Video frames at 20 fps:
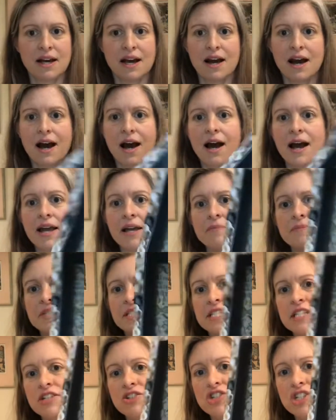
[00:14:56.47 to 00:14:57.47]
I am
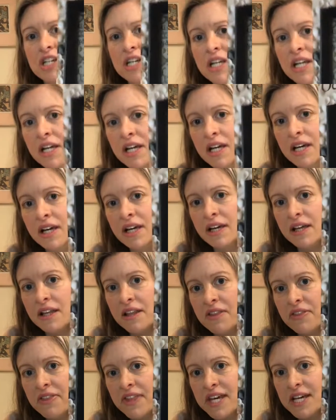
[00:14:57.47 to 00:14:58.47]
stitching
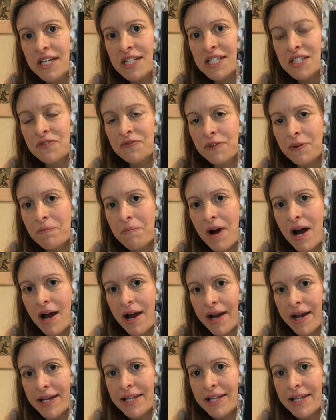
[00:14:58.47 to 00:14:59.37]
this for my